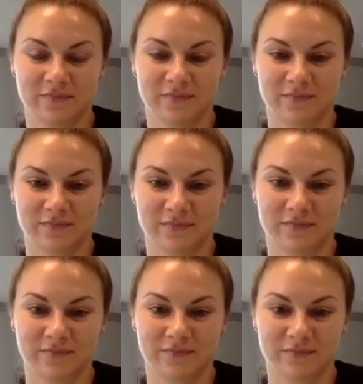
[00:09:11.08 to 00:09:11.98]

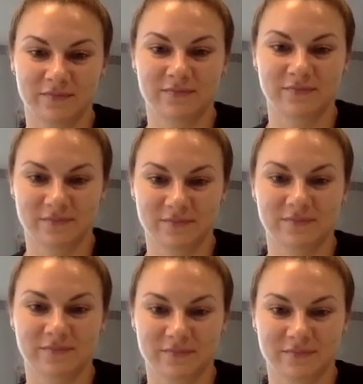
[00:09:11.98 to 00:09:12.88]

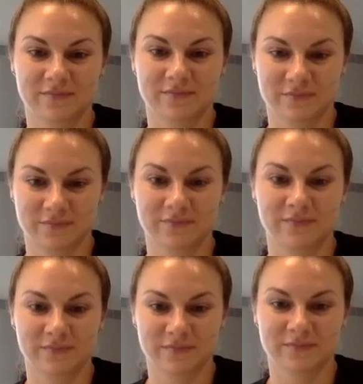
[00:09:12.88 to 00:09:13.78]

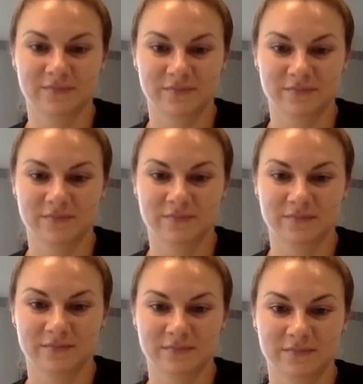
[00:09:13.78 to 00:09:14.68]

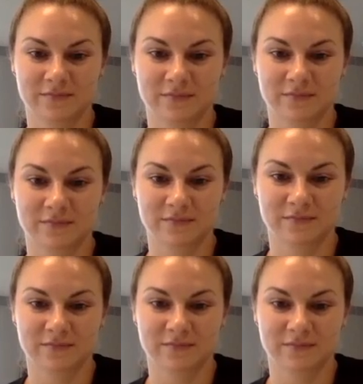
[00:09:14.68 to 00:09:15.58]

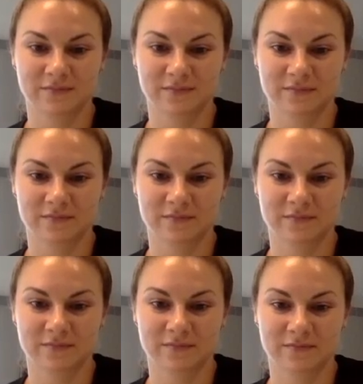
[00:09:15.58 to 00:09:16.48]

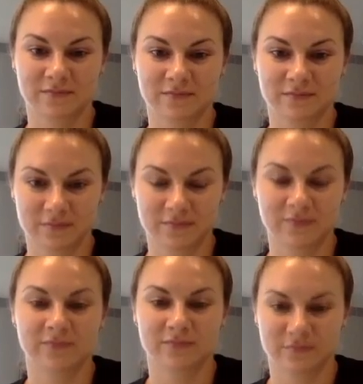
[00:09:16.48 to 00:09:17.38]

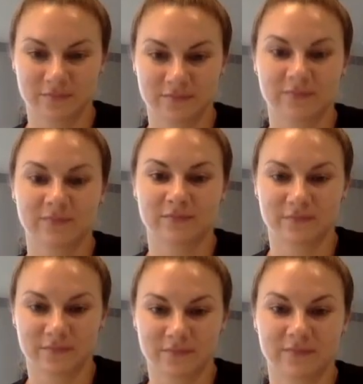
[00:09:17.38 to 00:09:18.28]

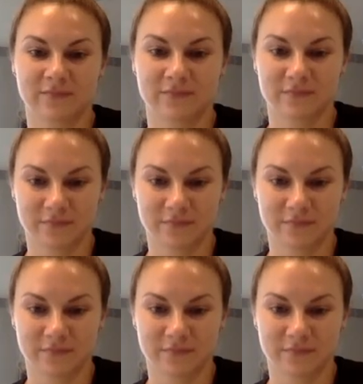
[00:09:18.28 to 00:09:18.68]
[no speech]